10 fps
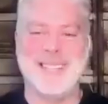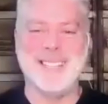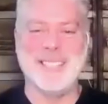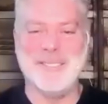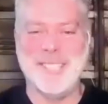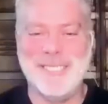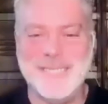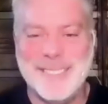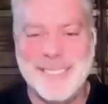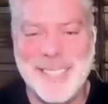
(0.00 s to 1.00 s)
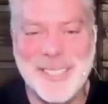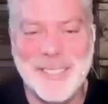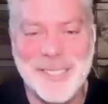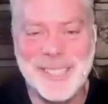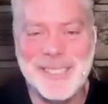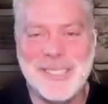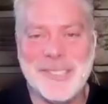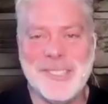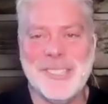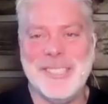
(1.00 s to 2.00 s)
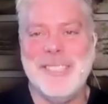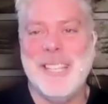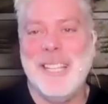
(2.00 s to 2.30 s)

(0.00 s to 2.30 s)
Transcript: I love it. I love it. That's so good.